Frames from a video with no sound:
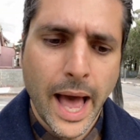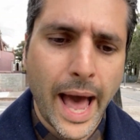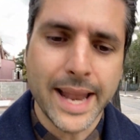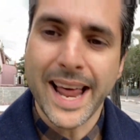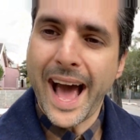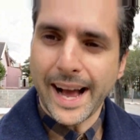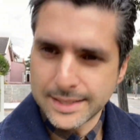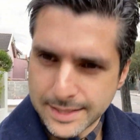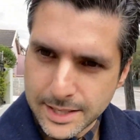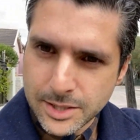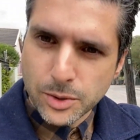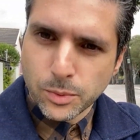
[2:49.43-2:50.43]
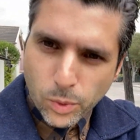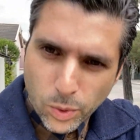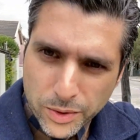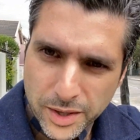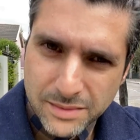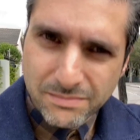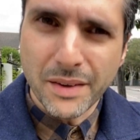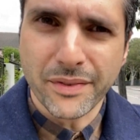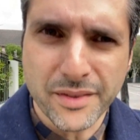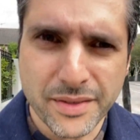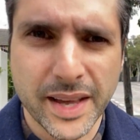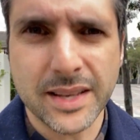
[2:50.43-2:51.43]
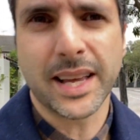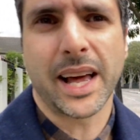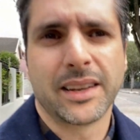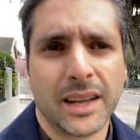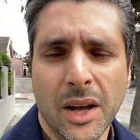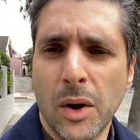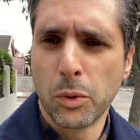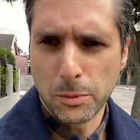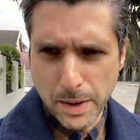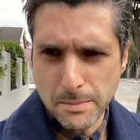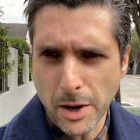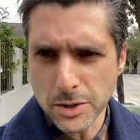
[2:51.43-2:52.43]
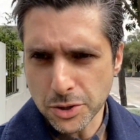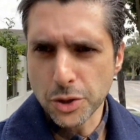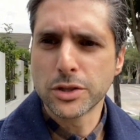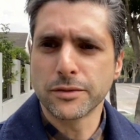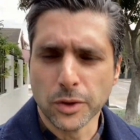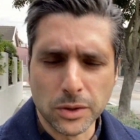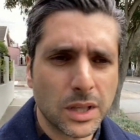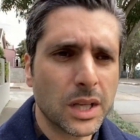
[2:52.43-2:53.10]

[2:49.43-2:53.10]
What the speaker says: and access to all the different things that would be most useful